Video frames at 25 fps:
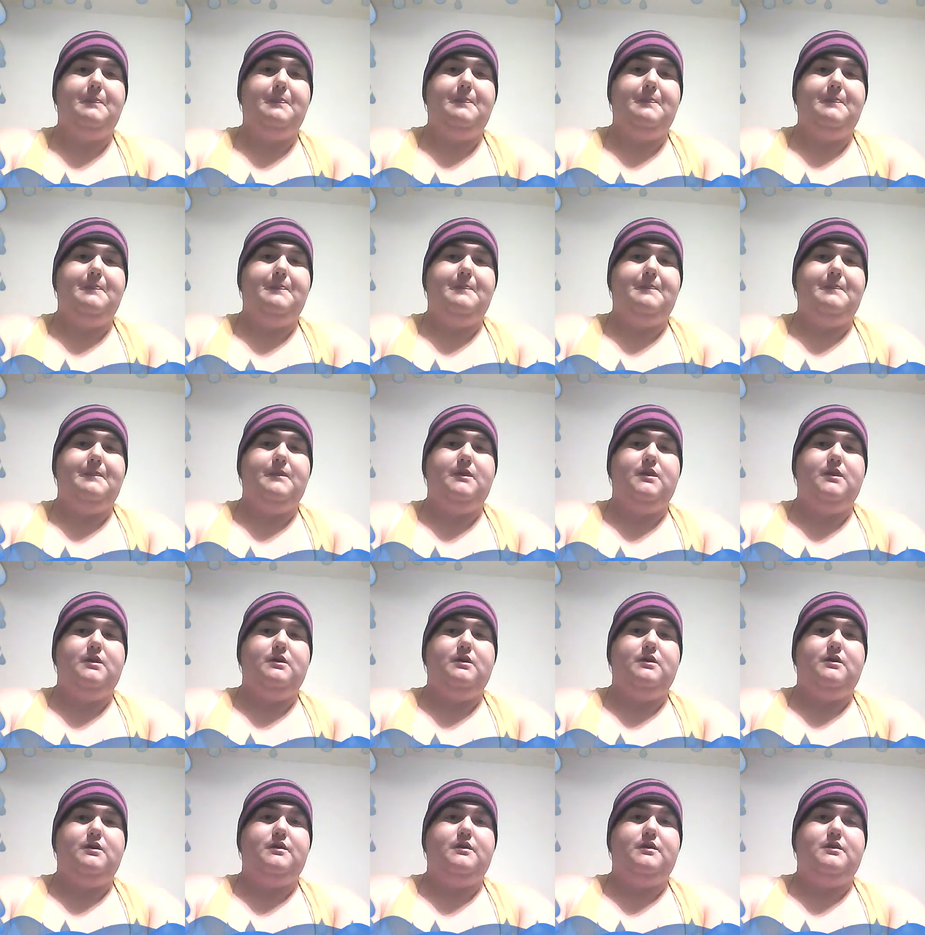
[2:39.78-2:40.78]

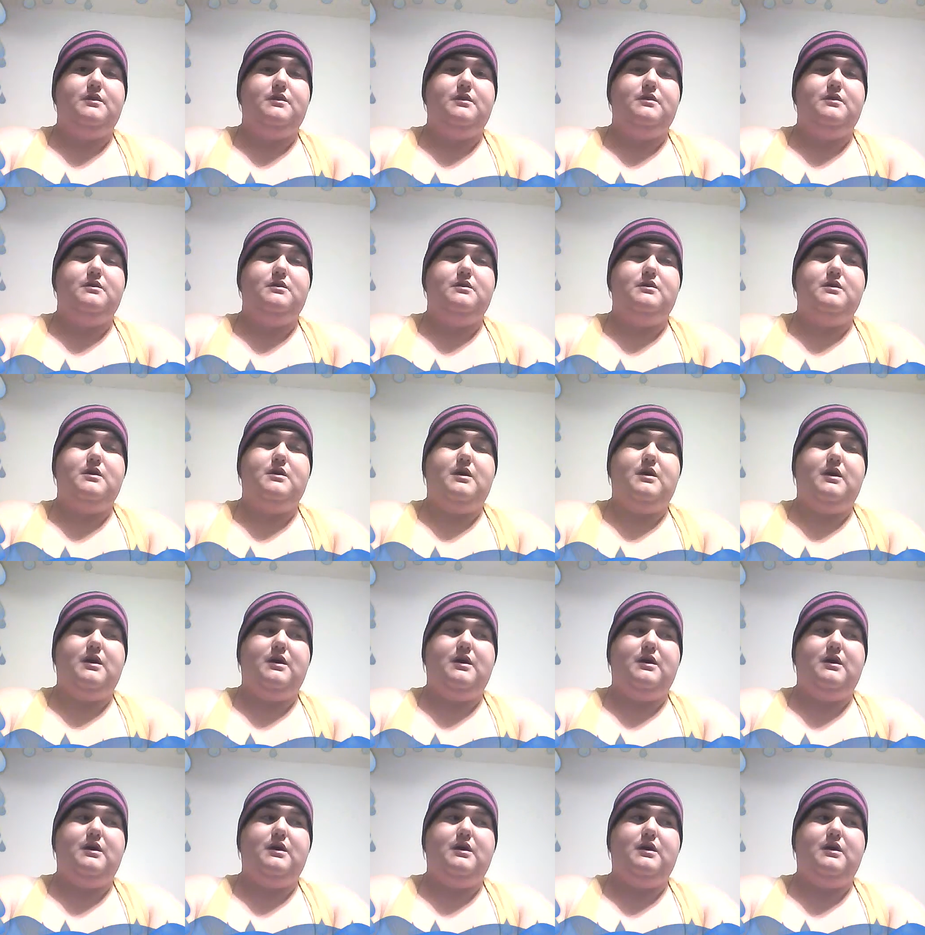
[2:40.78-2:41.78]

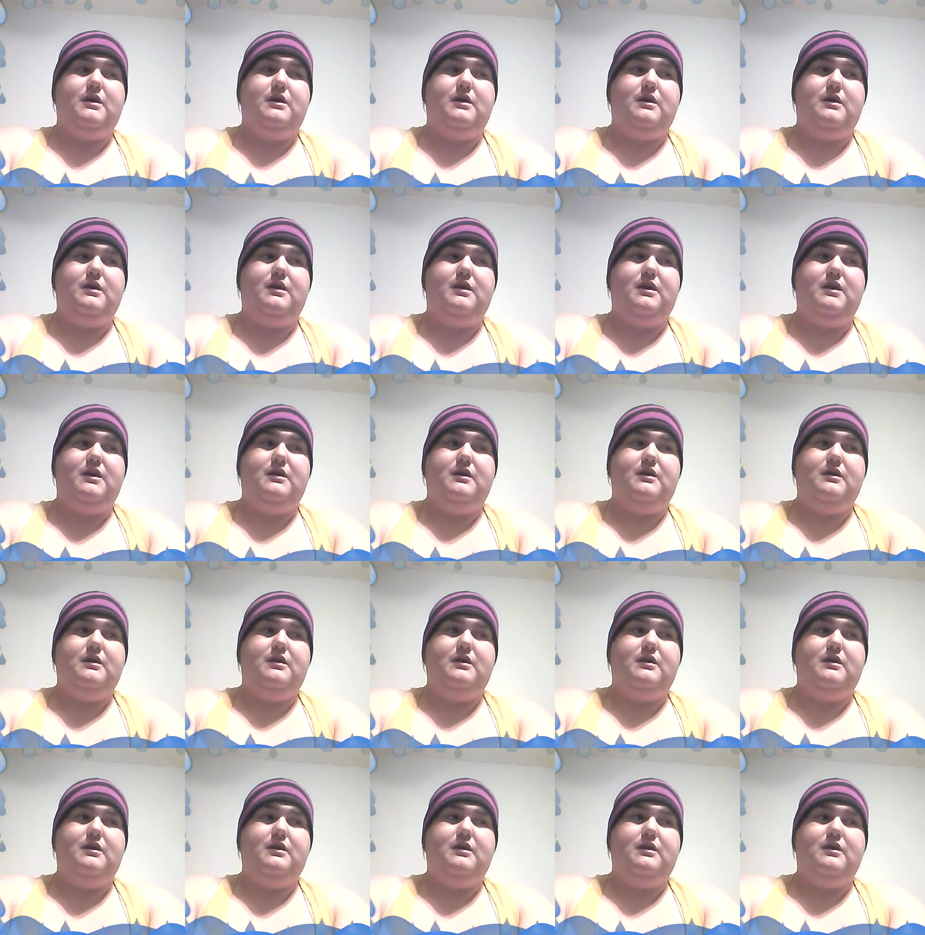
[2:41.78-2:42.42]
(silence)